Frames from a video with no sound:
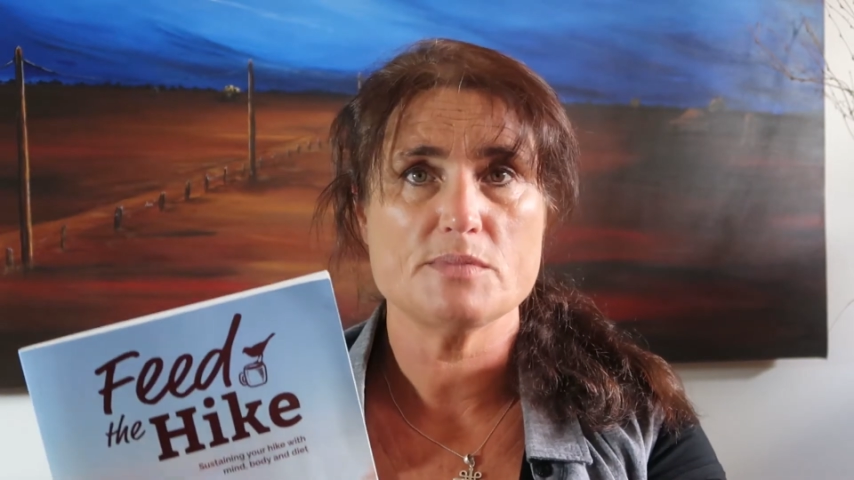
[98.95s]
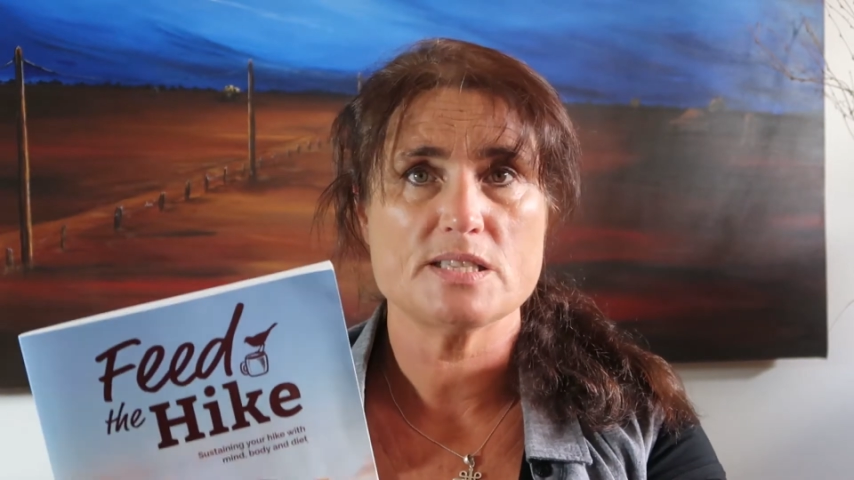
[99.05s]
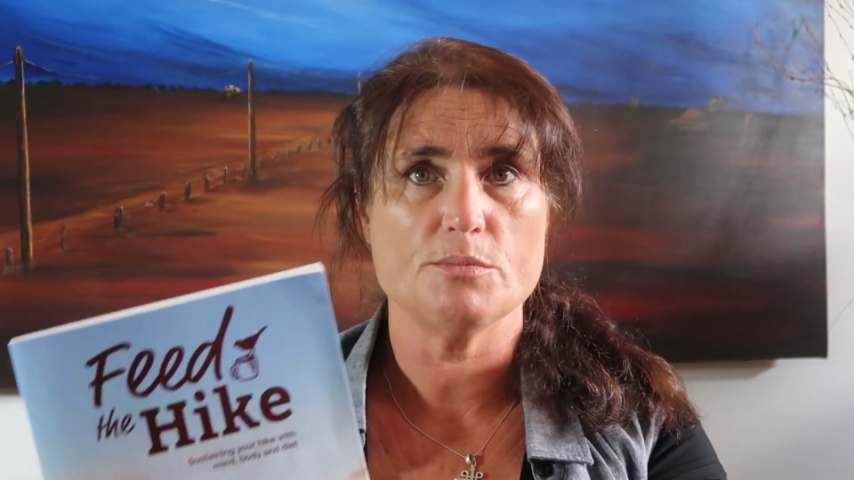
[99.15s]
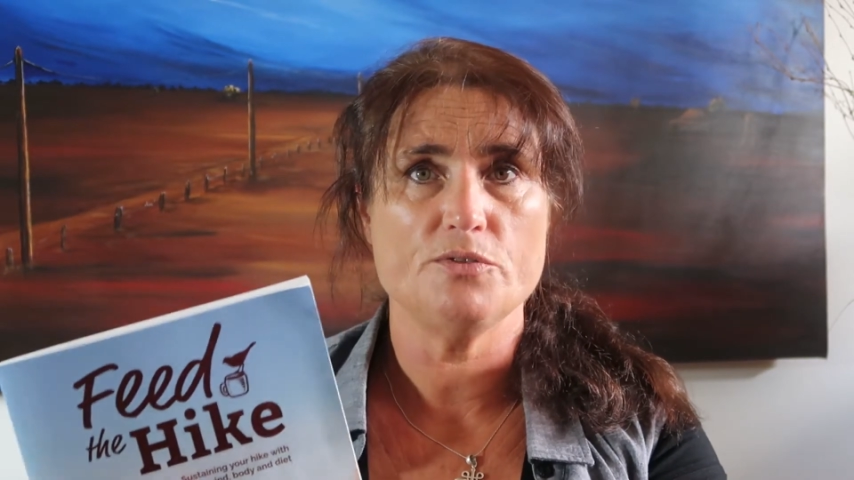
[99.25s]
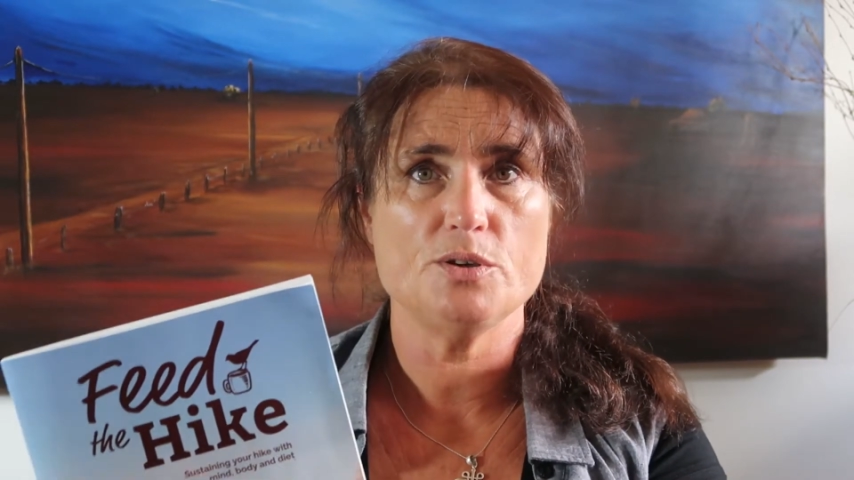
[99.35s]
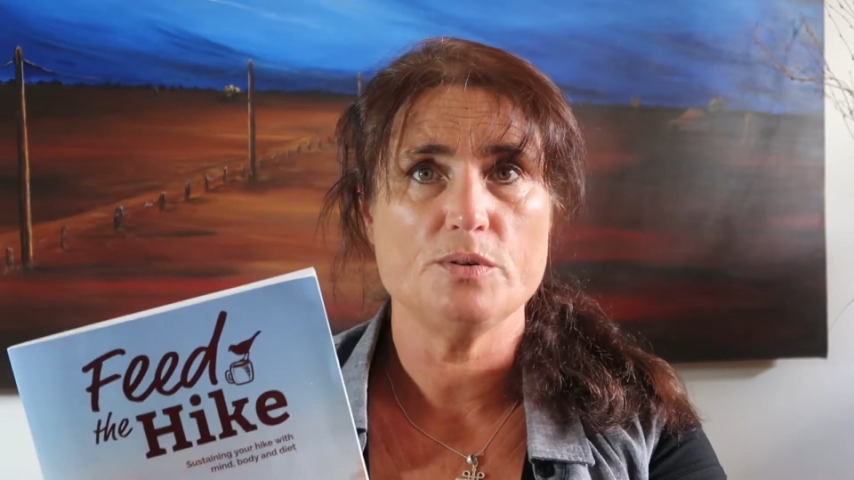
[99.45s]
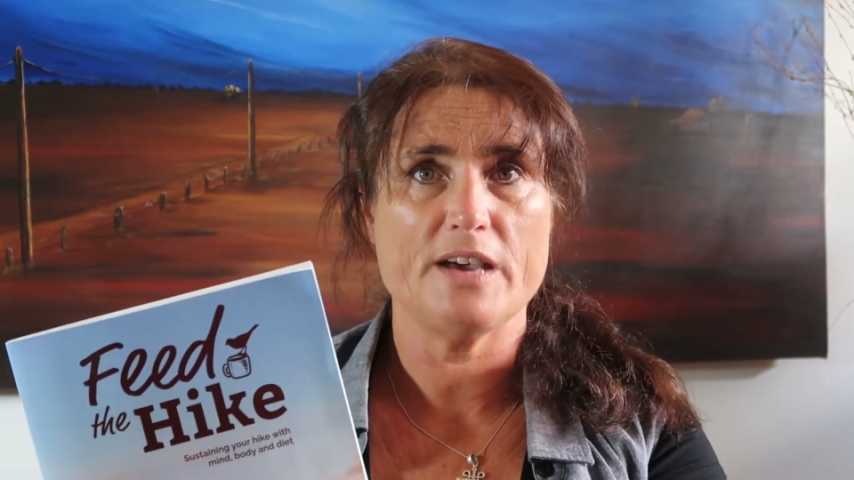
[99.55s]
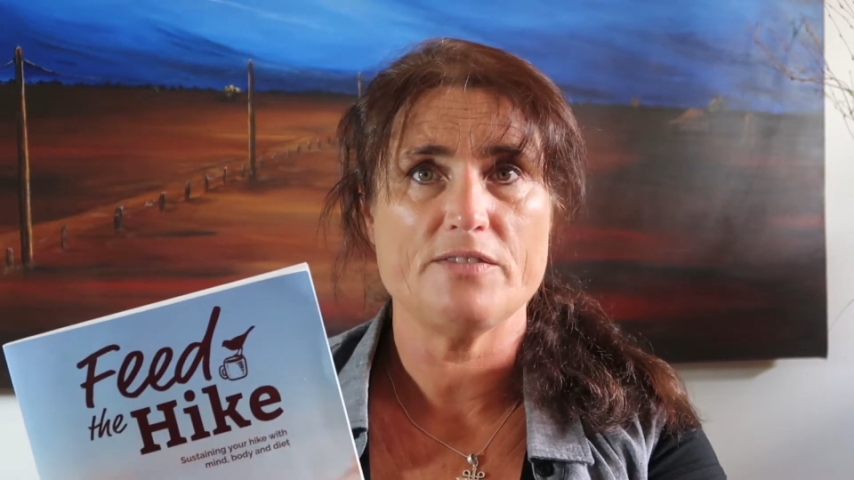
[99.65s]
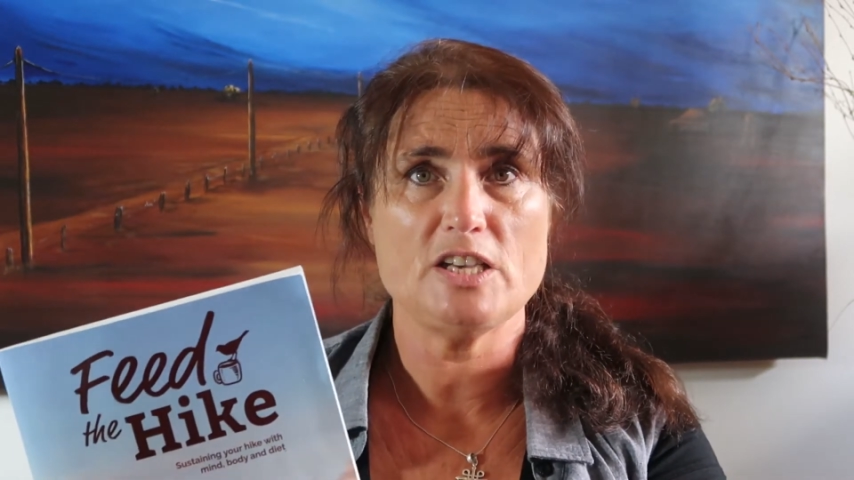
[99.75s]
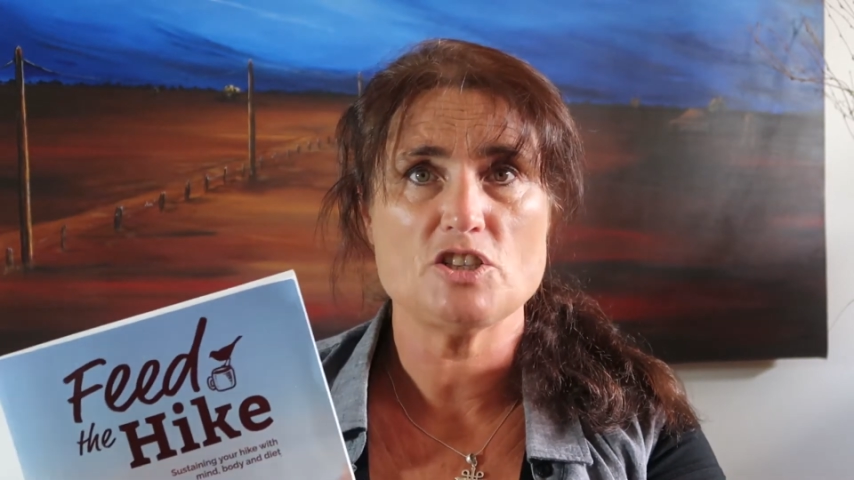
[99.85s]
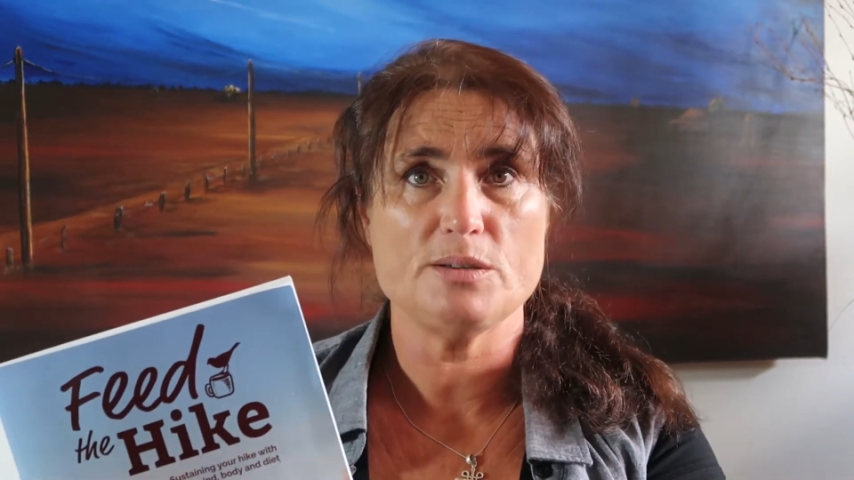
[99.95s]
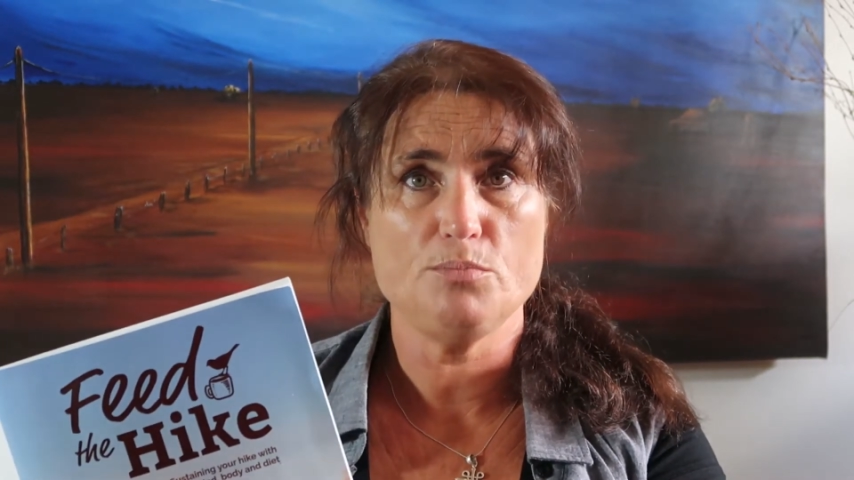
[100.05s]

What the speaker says: Some of you have actually